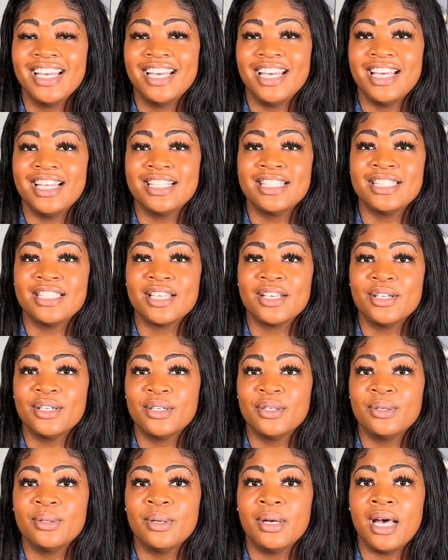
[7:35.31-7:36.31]
And
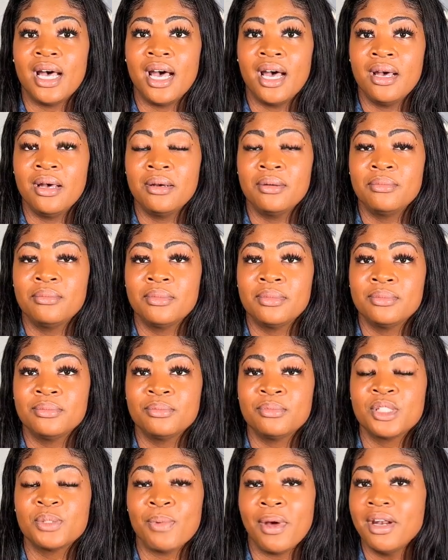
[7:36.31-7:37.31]
so
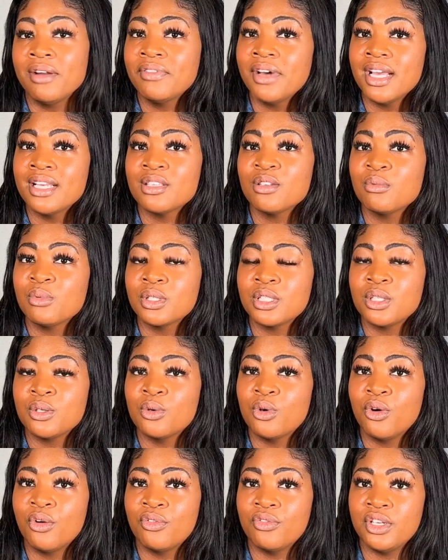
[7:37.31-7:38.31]
Spotify has a really
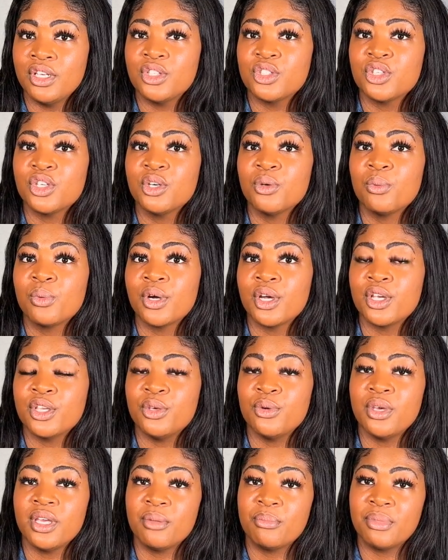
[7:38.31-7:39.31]
cool feature where you
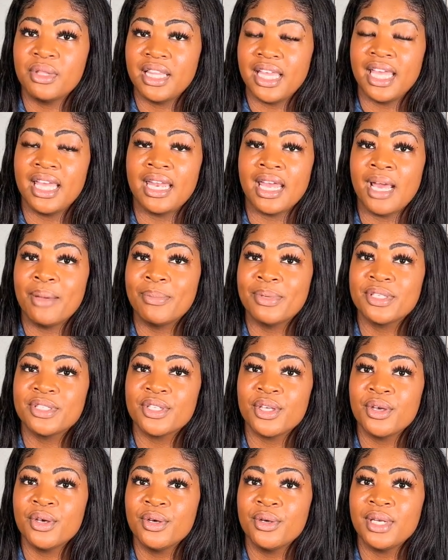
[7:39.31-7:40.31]
can play an
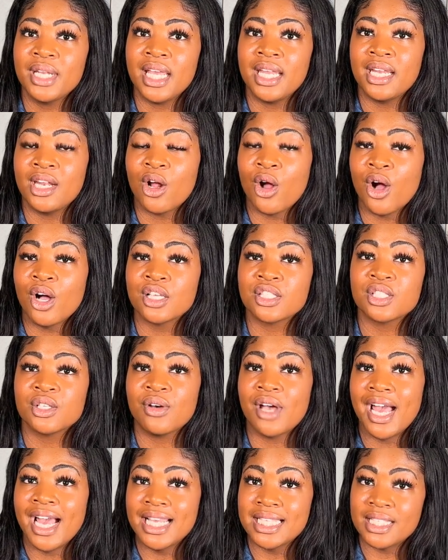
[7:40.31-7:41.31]
episode and it also
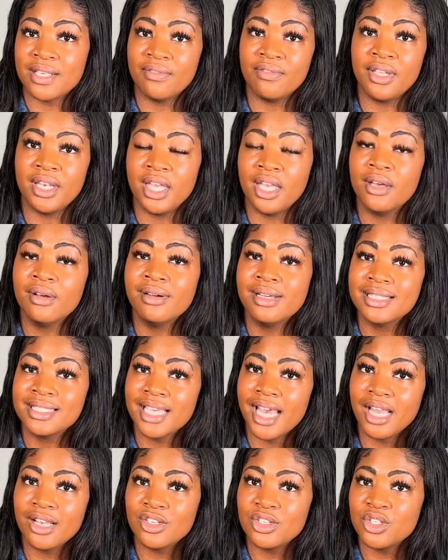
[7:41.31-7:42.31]
has a video
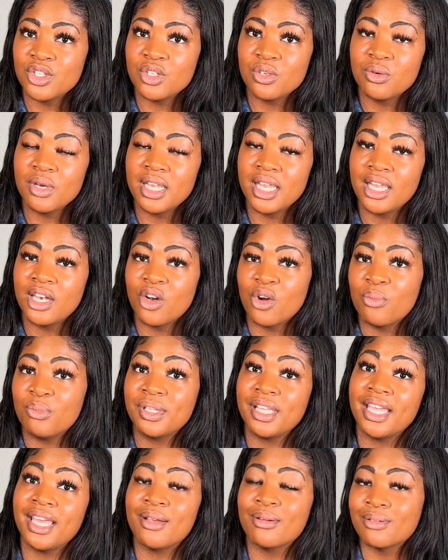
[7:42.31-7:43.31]
attached to it, and it'll
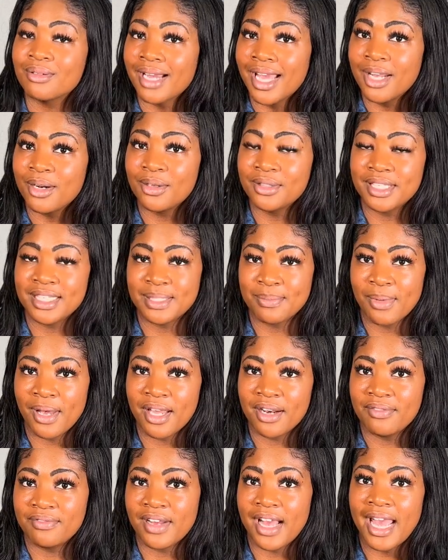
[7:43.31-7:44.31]
play it right on the
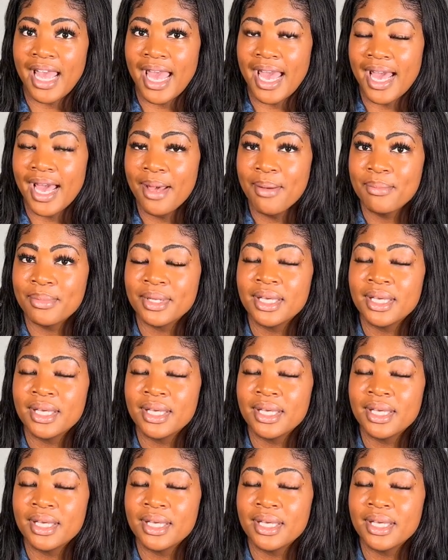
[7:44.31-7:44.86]
Spotify app.